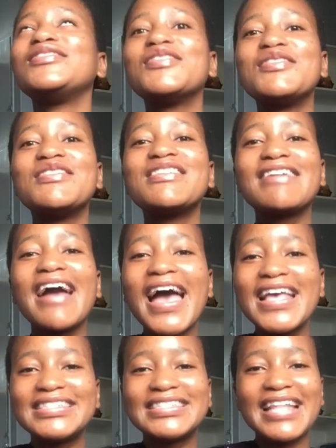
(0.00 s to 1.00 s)
Yo
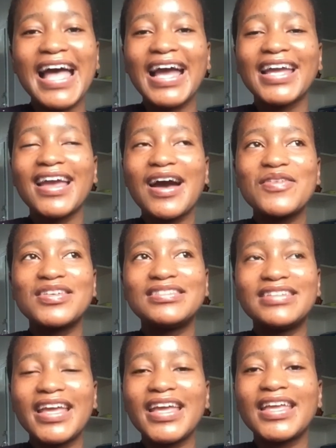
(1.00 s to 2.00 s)
guys, like our
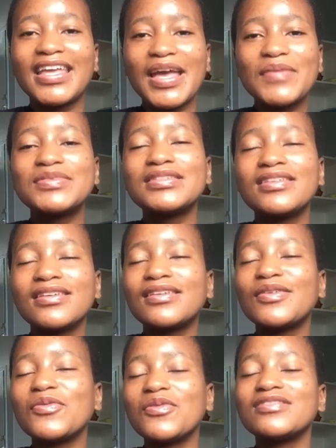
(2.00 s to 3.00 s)
day kept
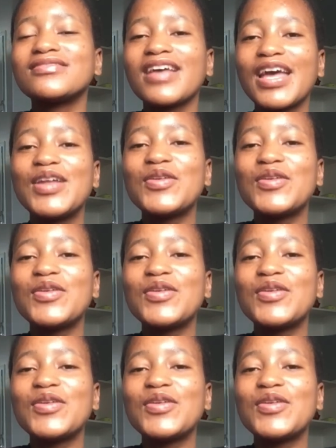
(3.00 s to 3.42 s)
getting worse